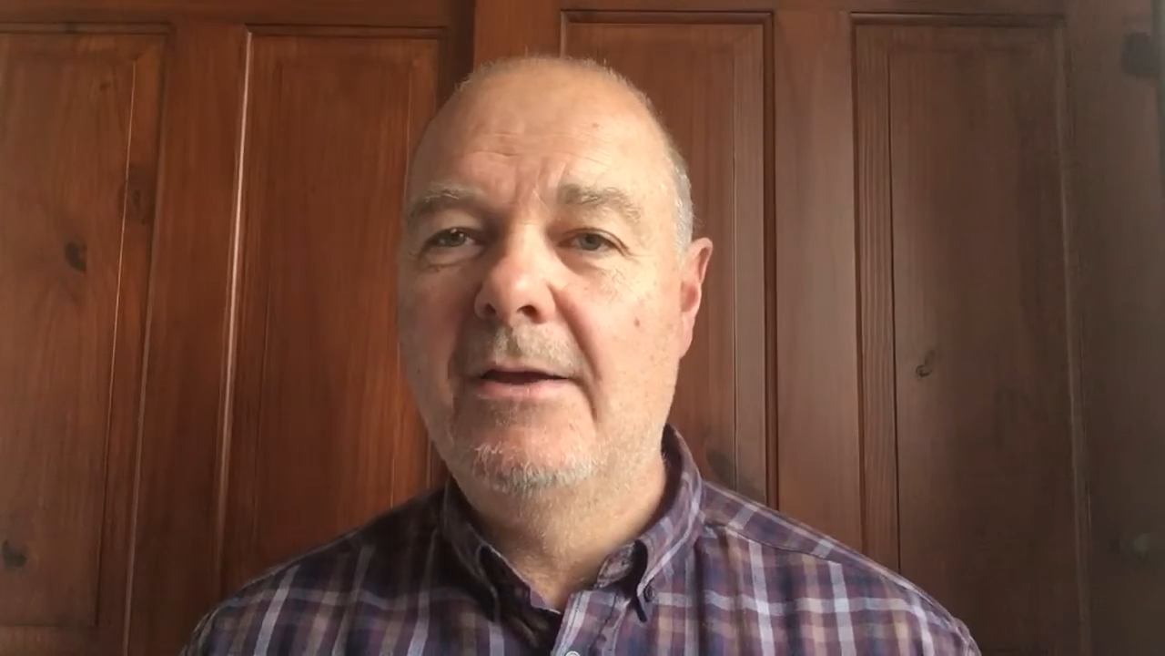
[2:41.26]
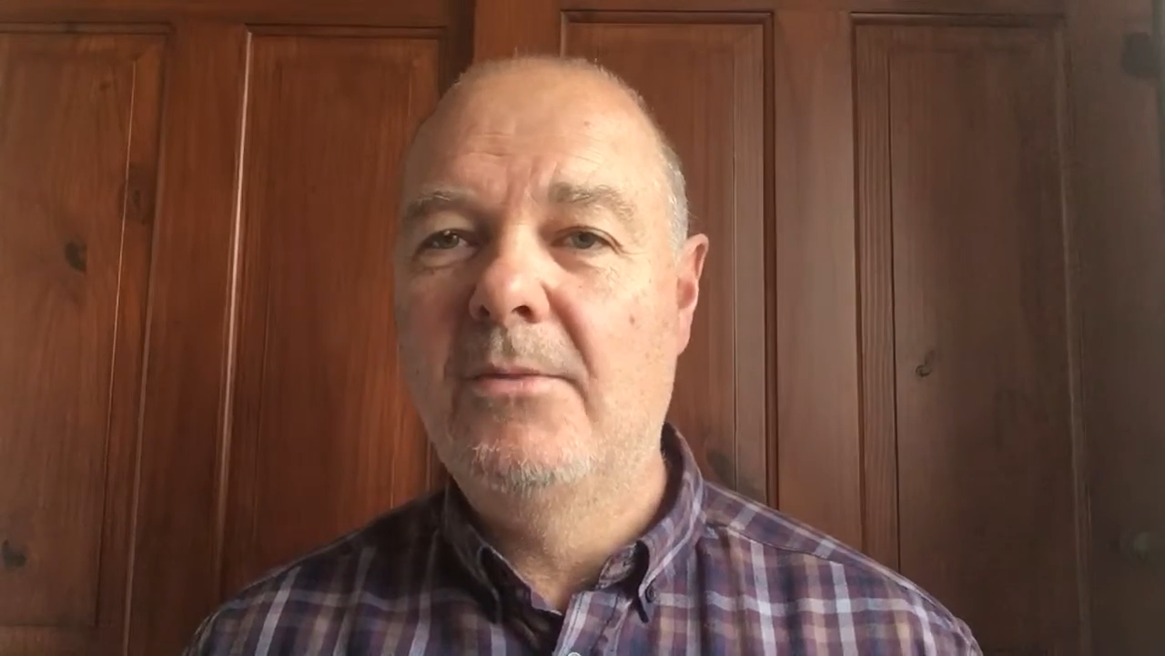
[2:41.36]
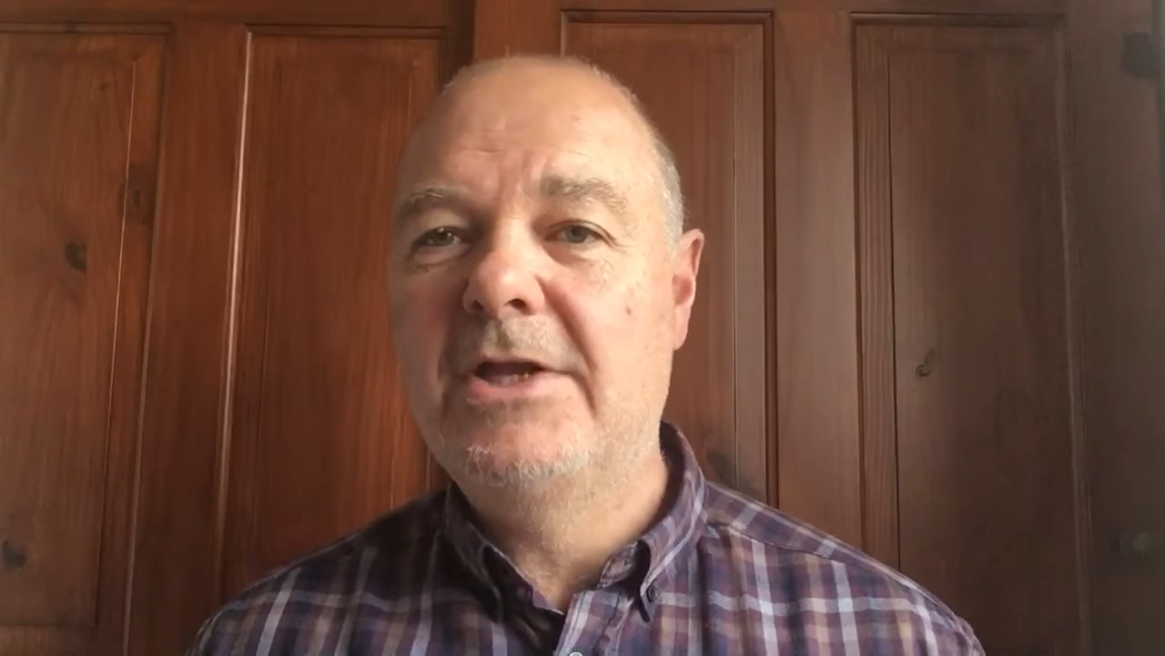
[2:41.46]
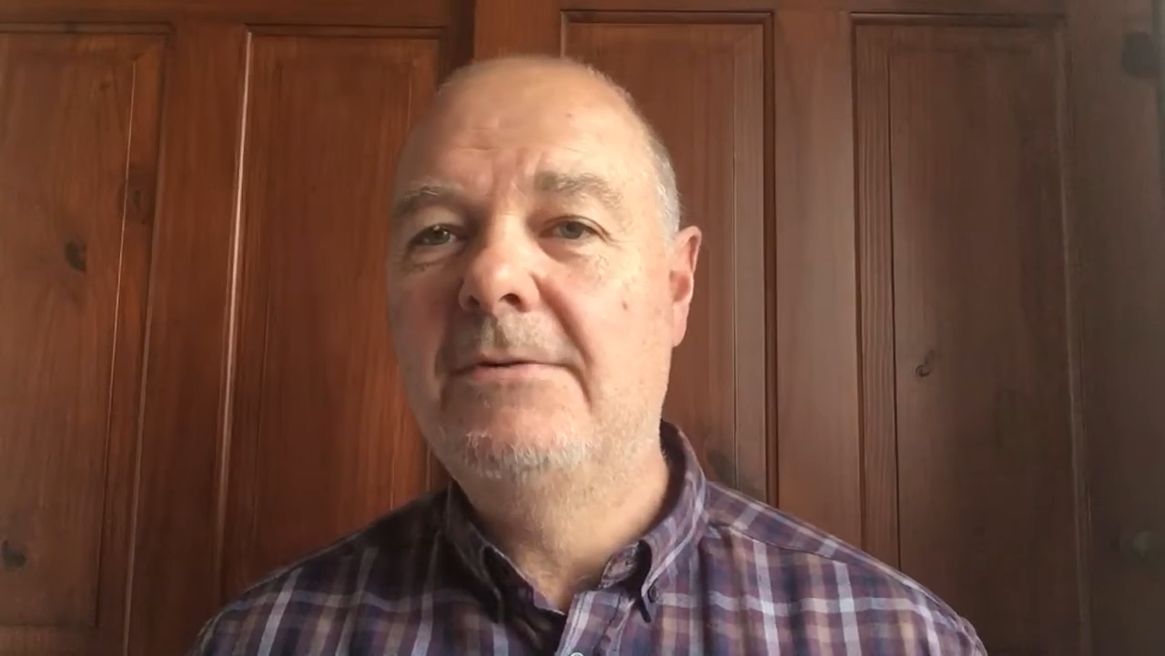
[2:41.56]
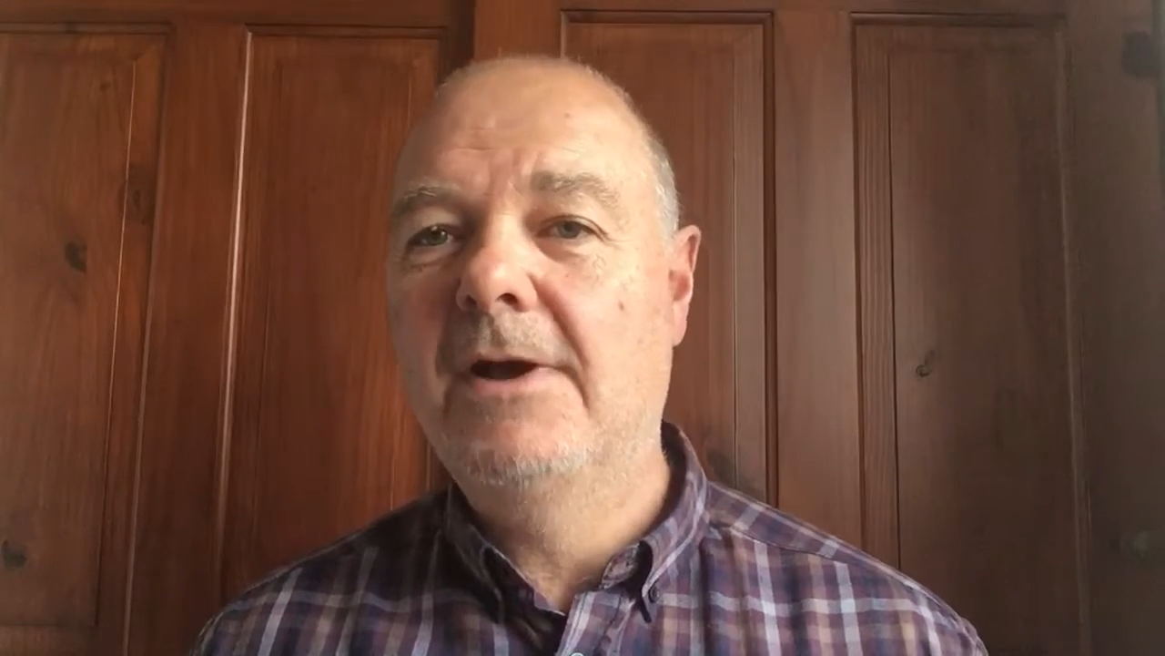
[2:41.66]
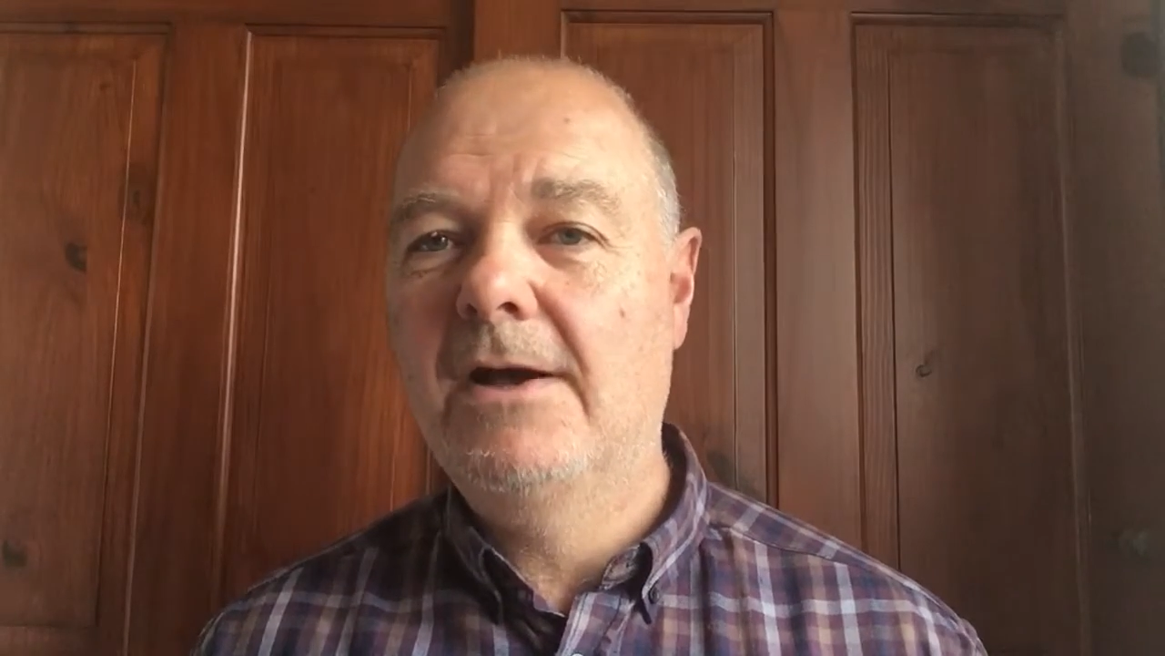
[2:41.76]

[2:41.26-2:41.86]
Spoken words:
and when you